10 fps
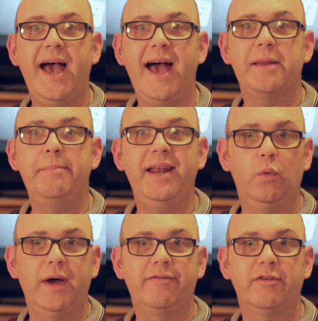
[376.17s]
had a
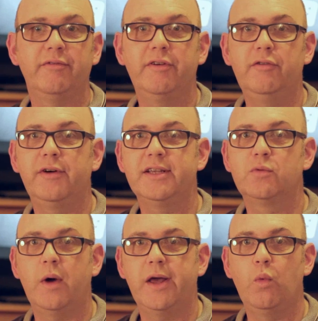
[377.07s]
middleweight from Film Freaks
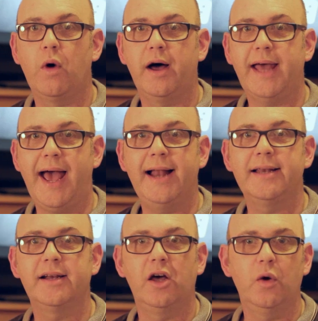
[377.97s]
101 and
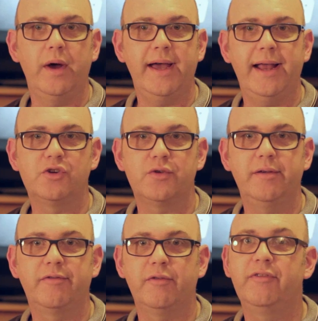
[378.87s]
a lightweight entry
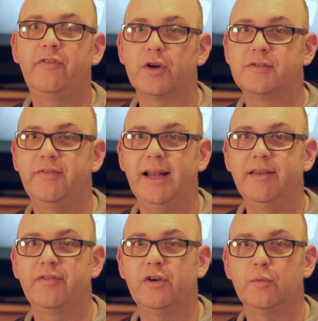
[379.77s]
from Fox Valley
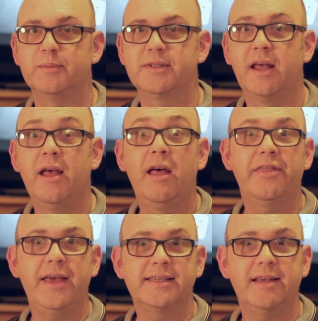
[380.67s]
Films.
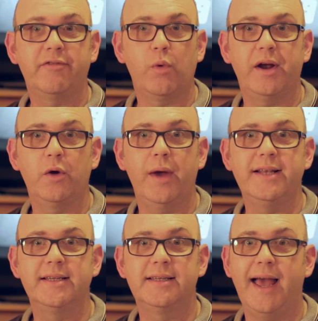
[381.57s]
Thanks everyone who
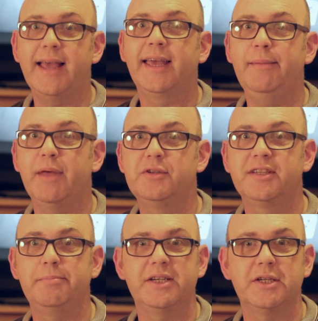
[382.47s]
entered, and keep those
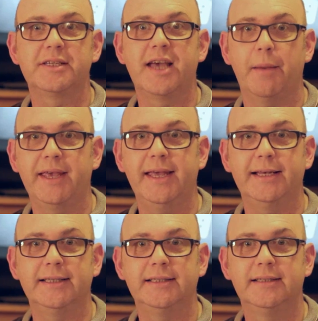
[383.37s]
submissions coming in.